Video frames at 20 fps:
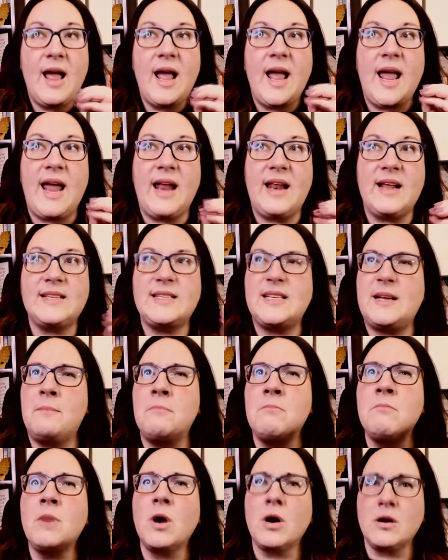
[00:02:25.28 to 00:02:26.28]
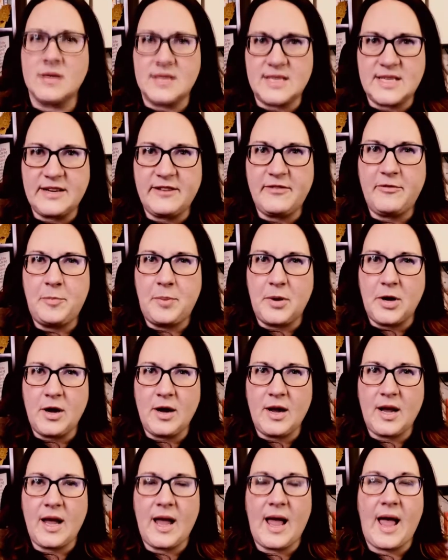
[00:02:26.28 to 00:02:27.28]
It is an immersive
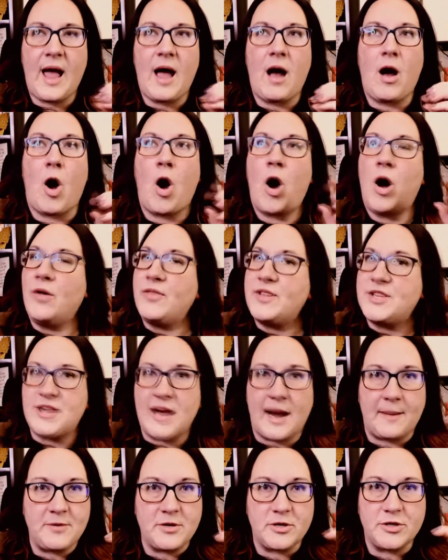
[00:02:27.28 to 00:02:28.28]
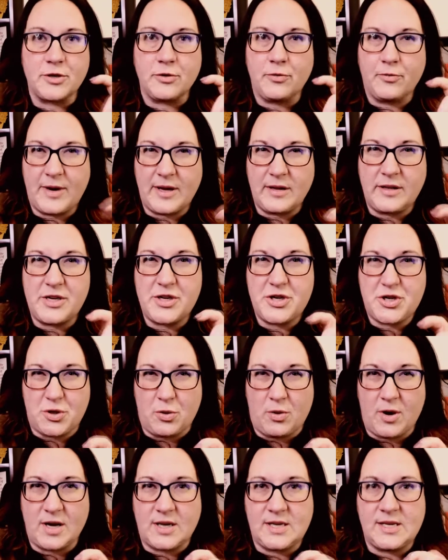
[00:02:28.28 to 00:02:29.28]
book. All the chapters are really
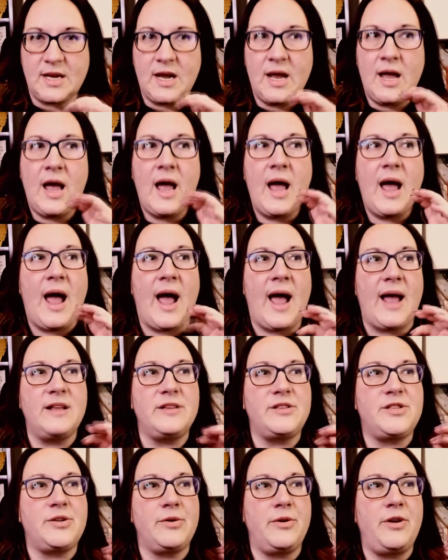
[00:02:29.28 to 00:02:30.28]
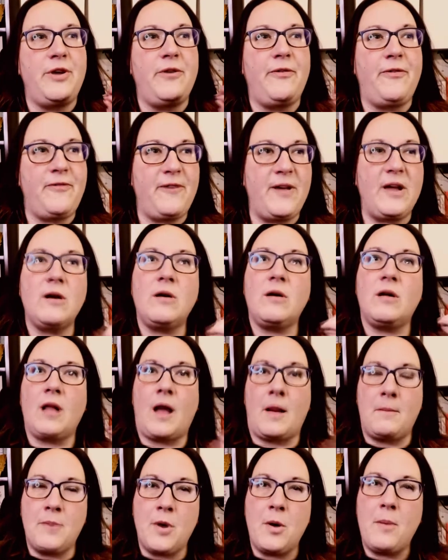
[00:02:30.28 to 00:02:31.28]
short. And so you feel
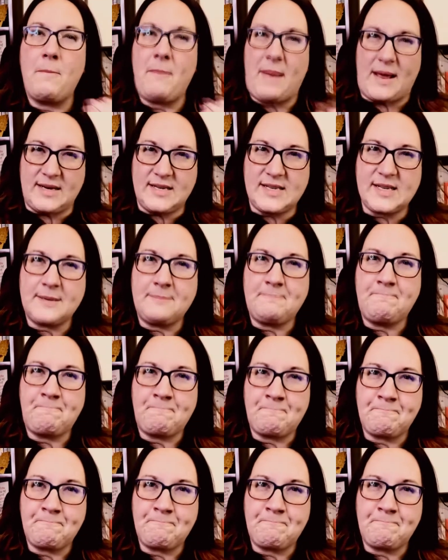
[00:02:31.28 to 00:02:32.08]
a momentum